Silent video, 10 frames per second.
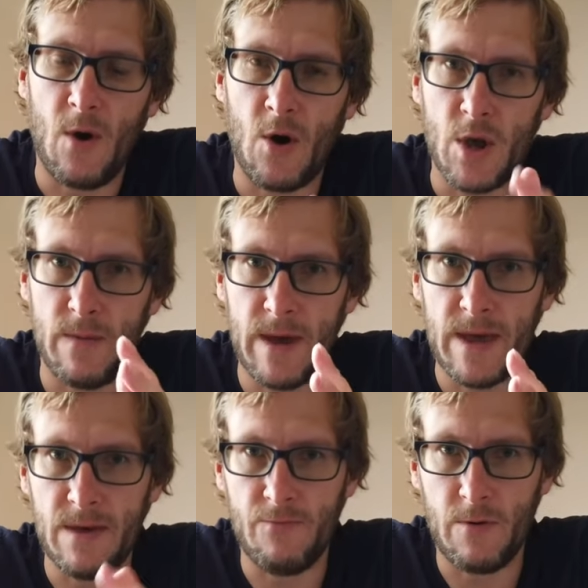
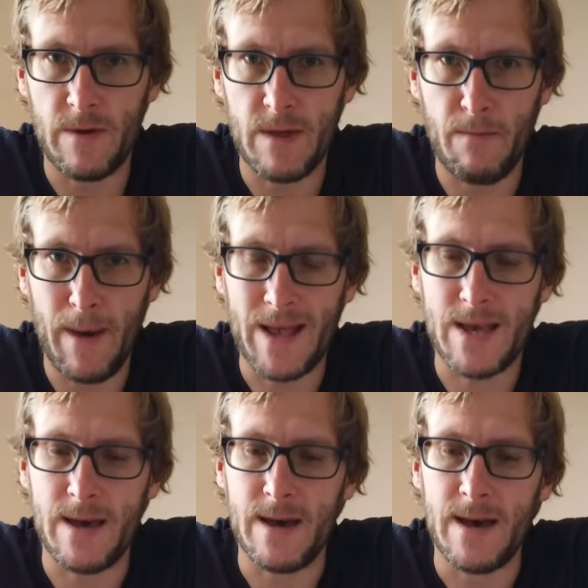probably the
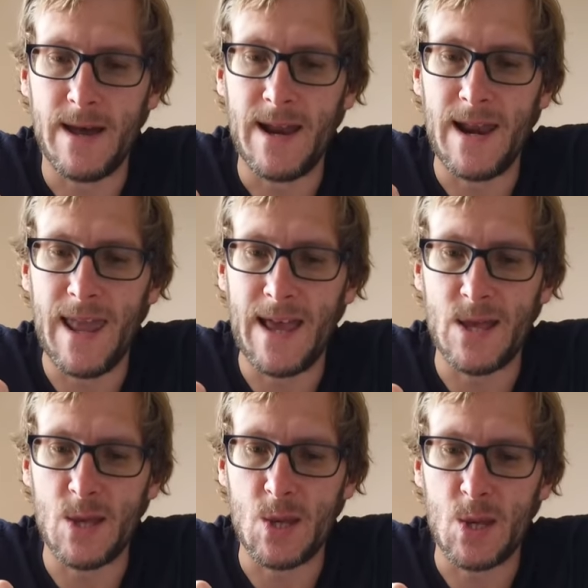better
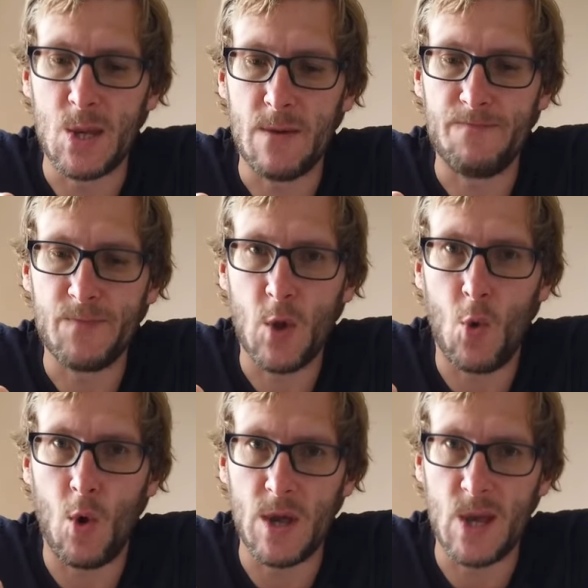lens
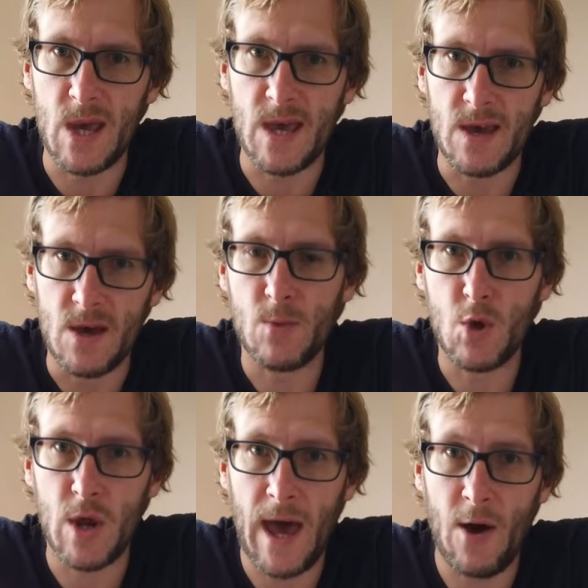quality
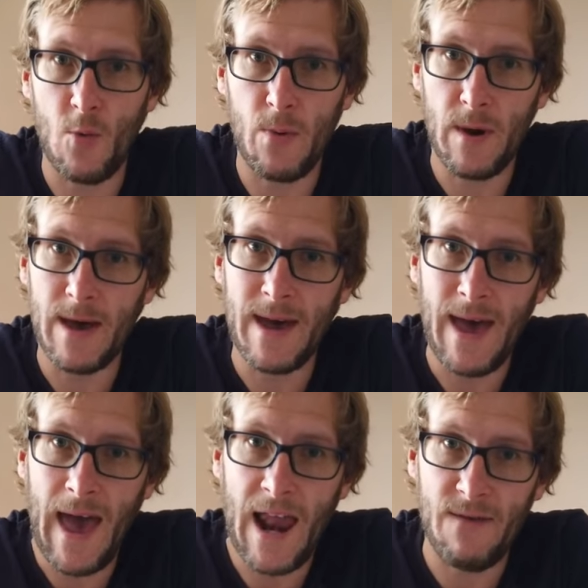could help
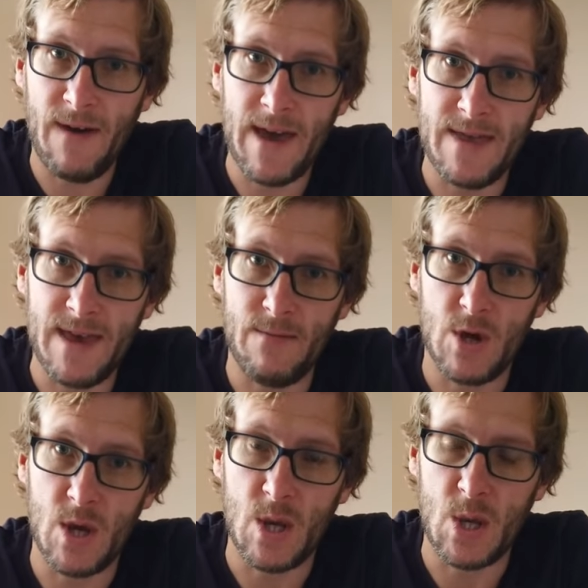elevate the
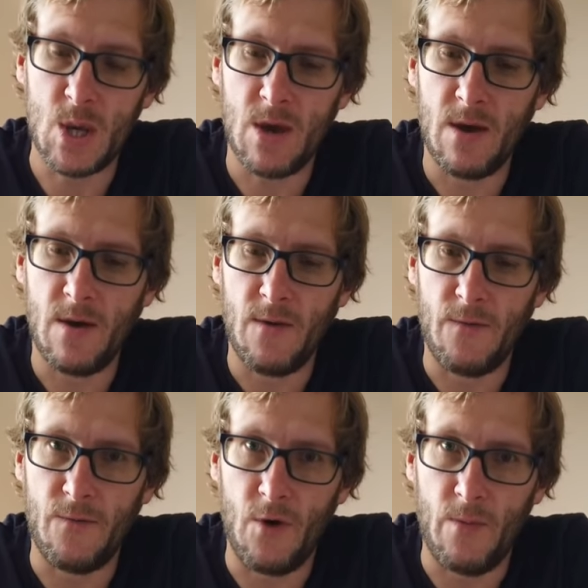images
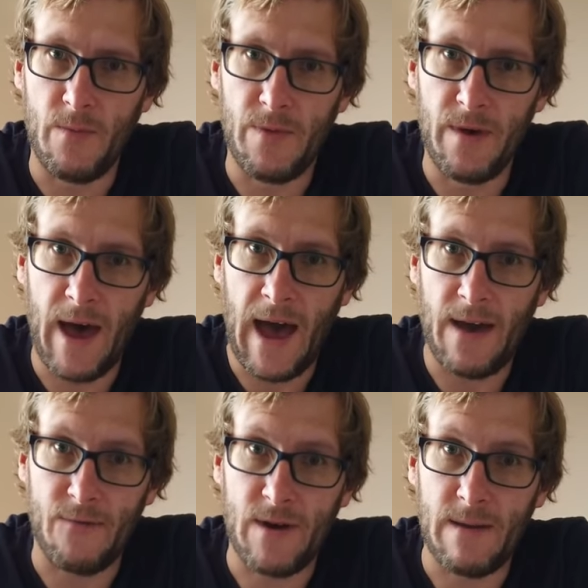from the
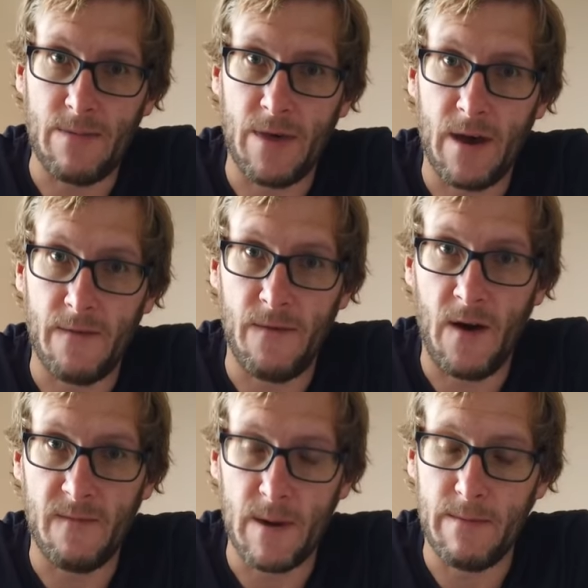half-frame
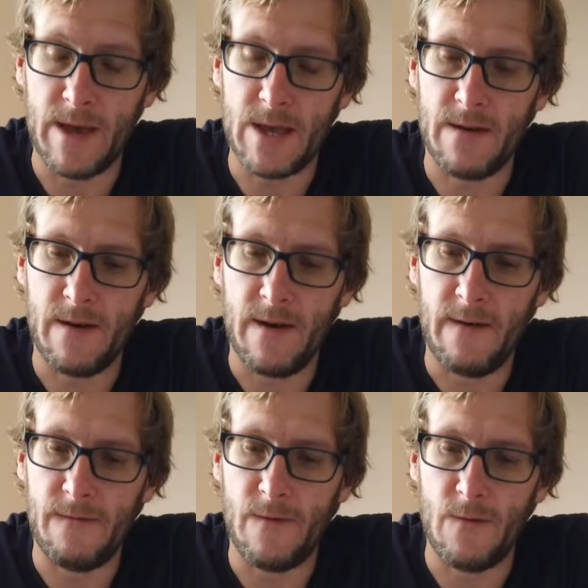35mm
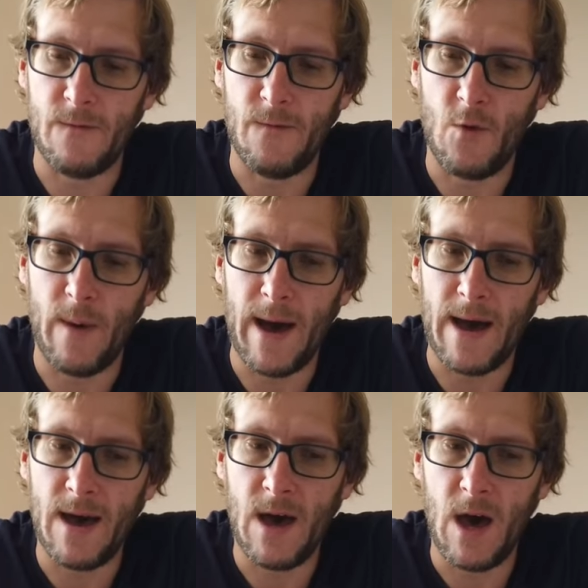film
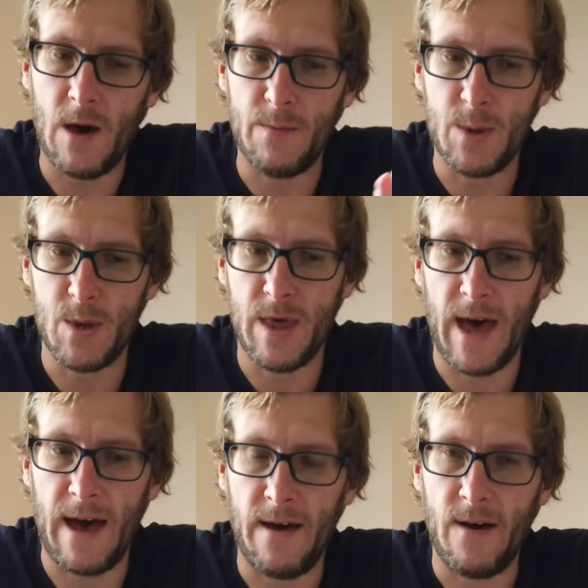format up to
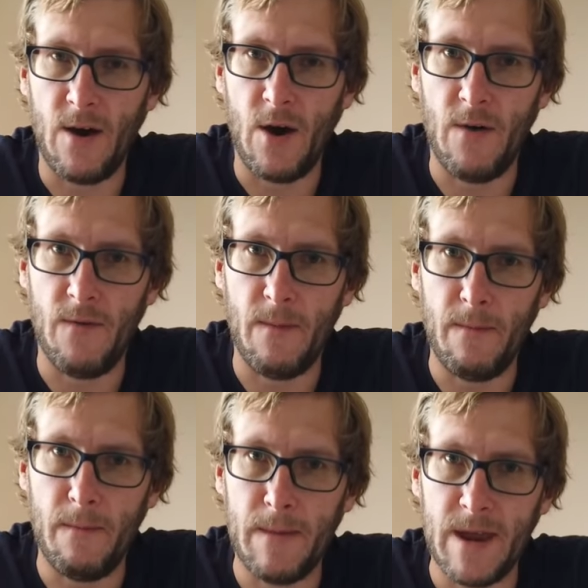that of a
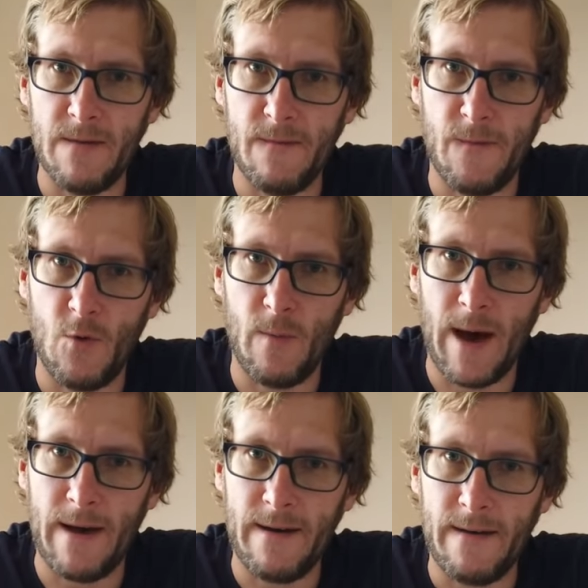medium
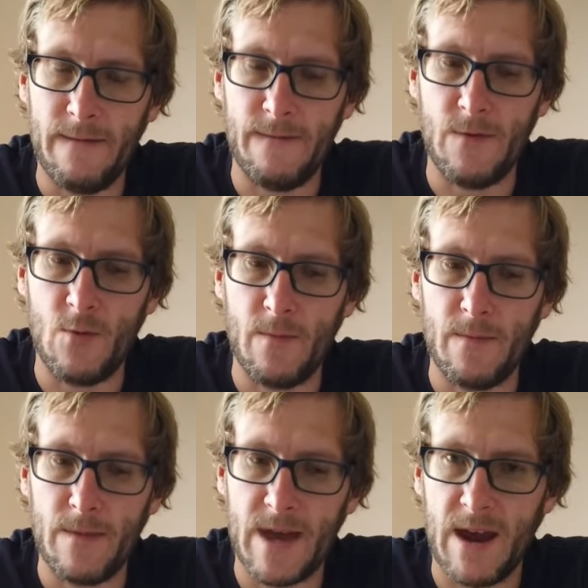format film
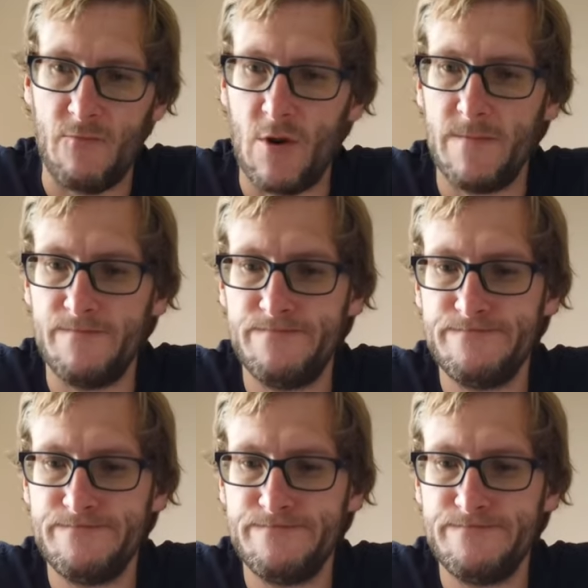camera.